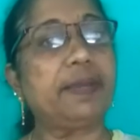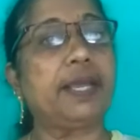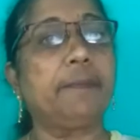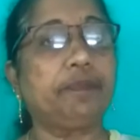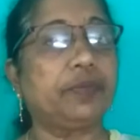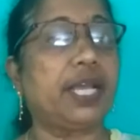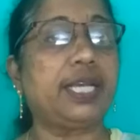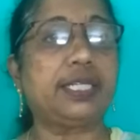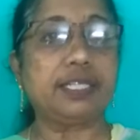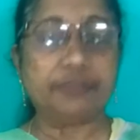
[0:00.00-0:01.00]
May
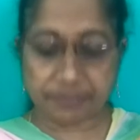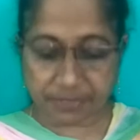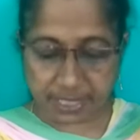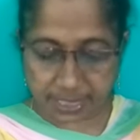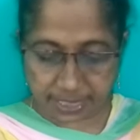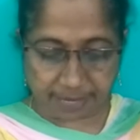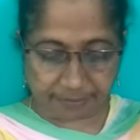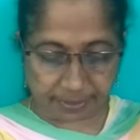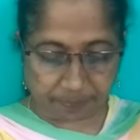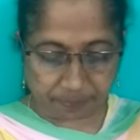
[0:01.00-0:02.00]

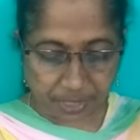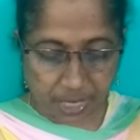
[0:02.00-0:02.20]
1857.